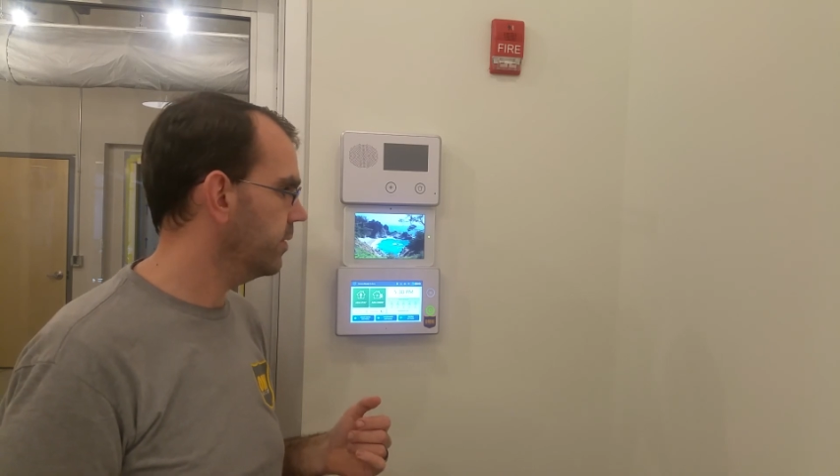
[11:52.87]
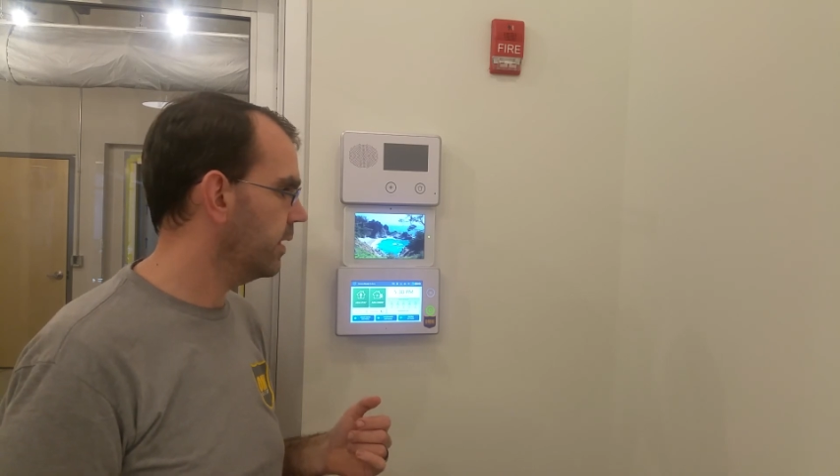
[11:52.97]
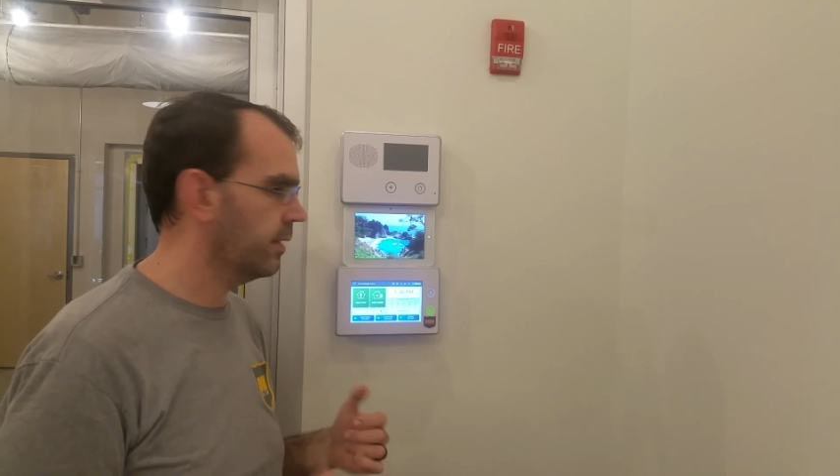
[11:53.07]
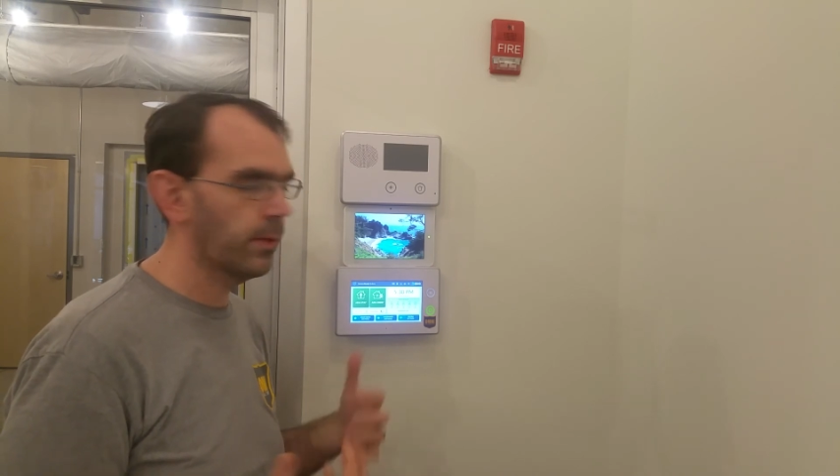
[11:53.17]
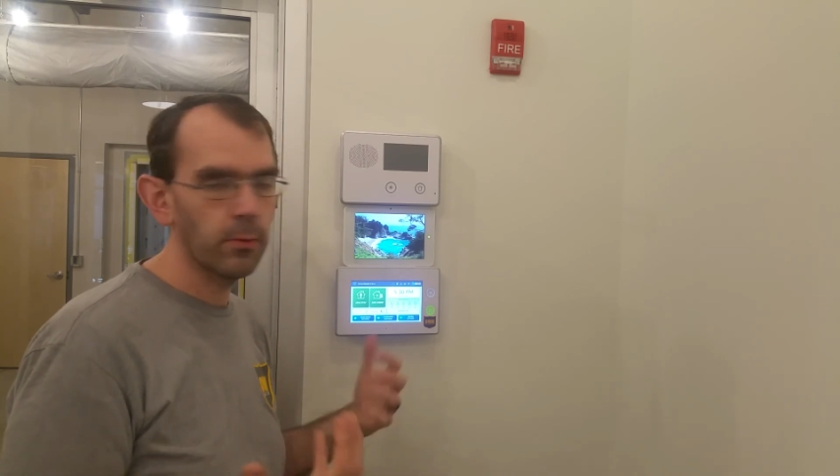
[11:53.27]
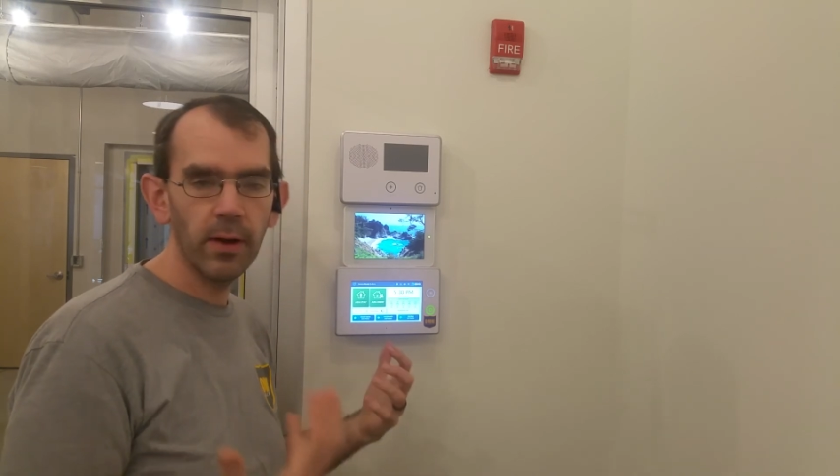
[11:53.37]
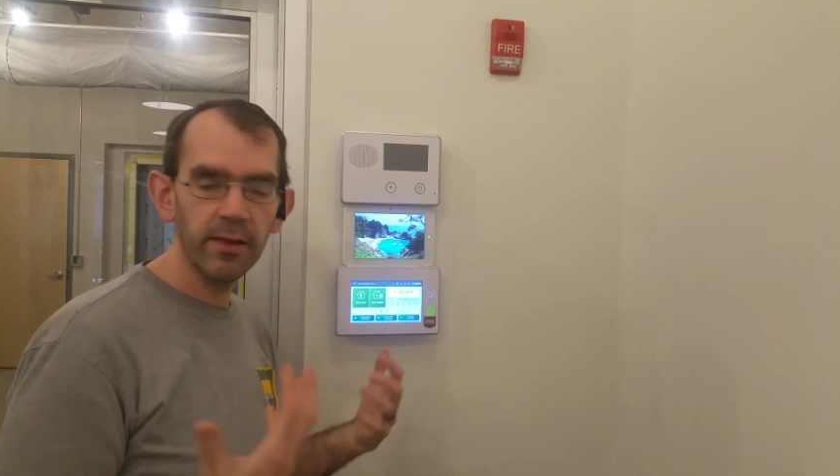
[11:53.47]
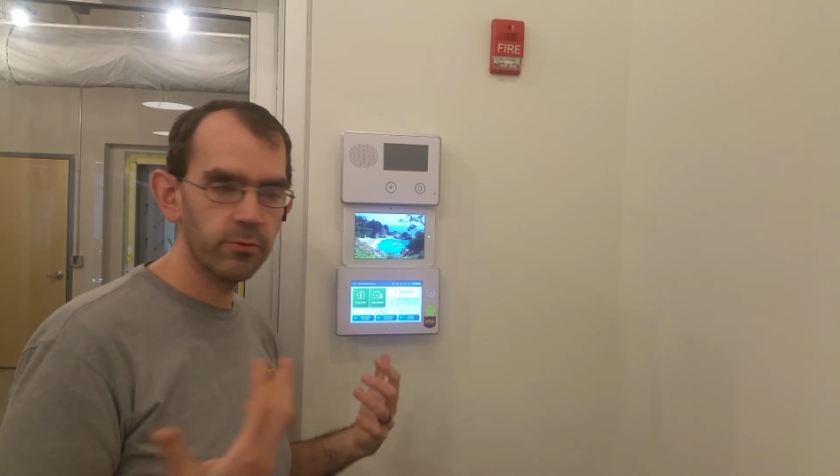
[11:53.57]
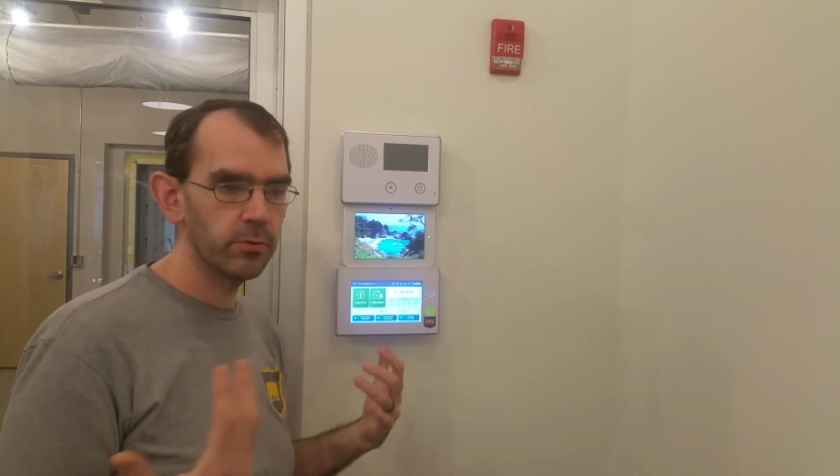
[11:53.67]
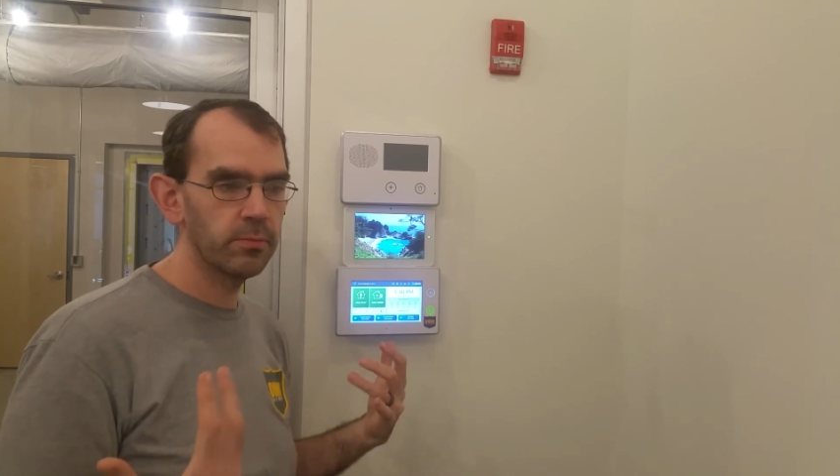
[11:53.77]
like my
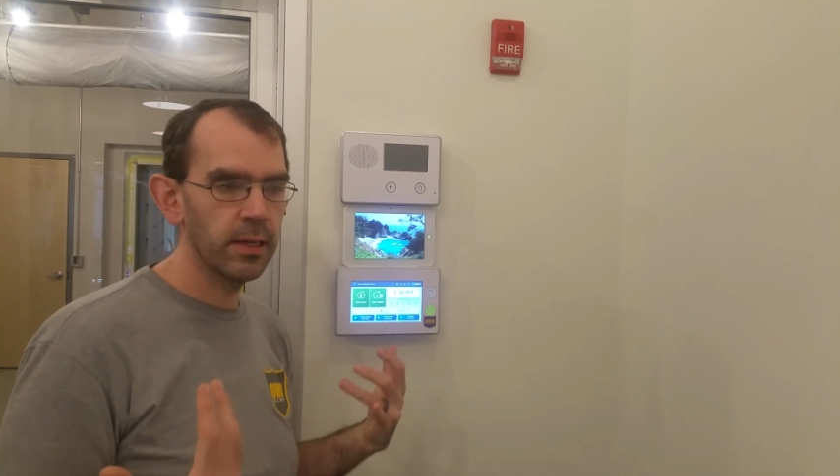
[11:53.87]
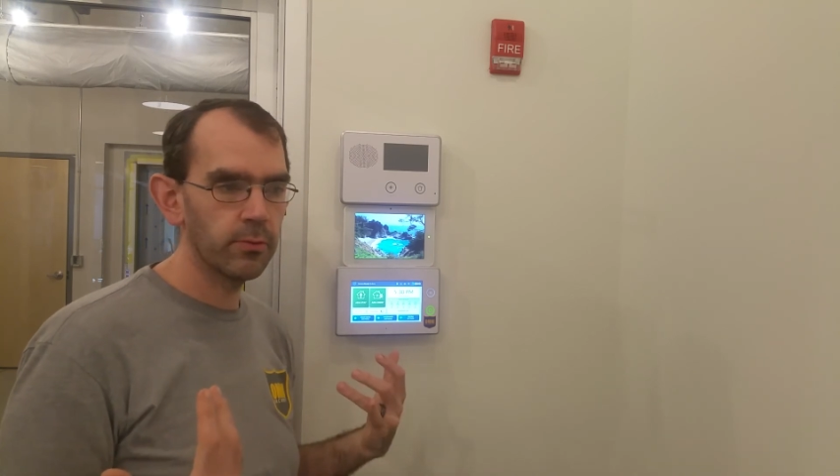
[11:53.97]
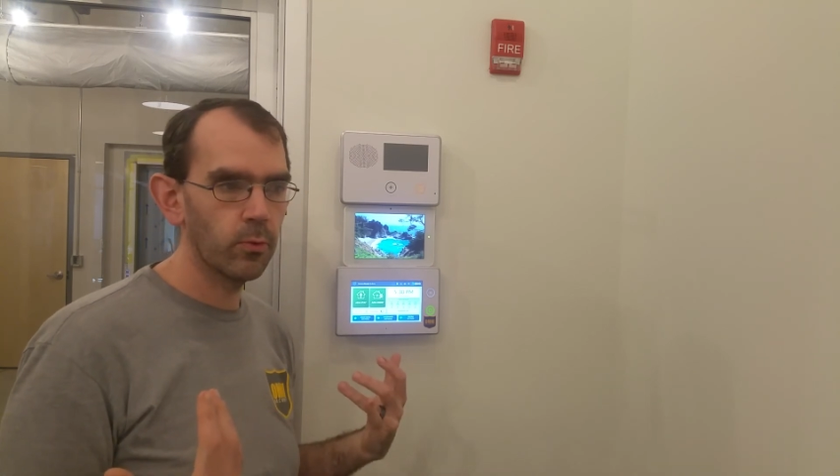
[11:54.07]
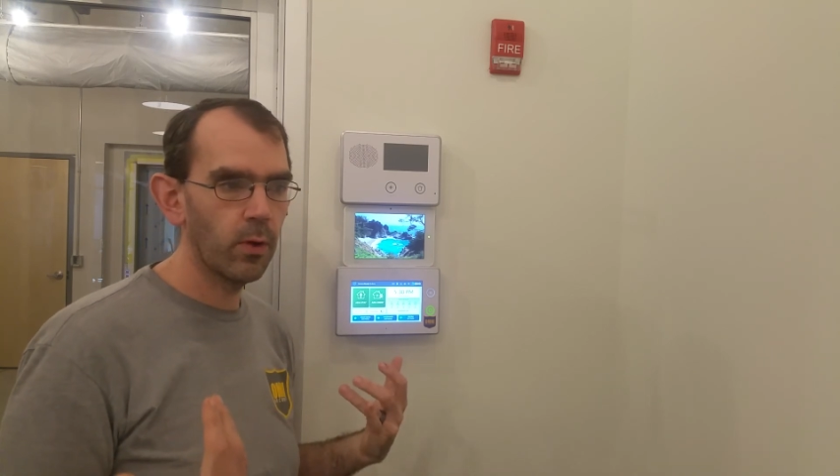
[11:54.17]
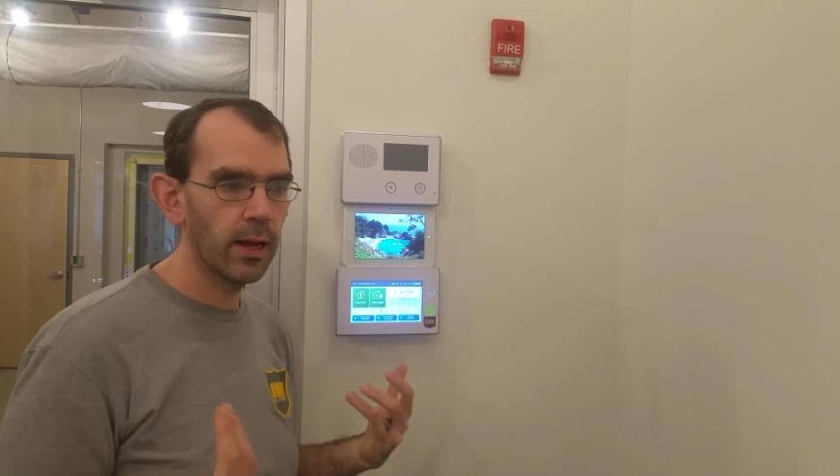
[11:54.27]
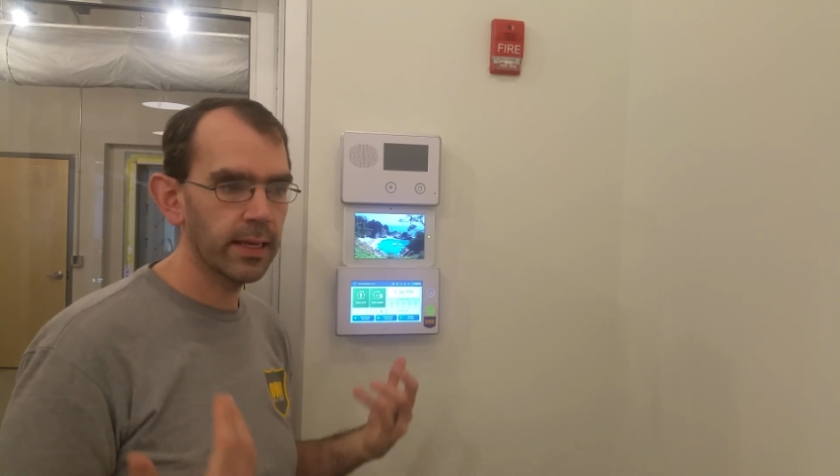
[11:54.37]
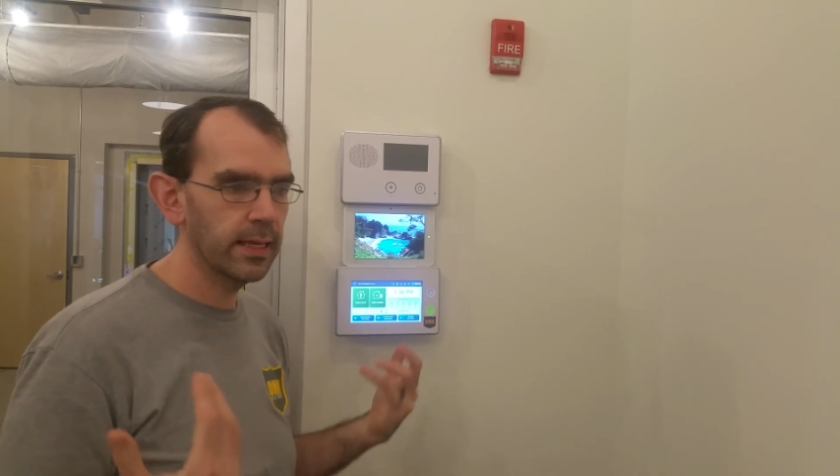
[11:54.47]
wife could be able to walk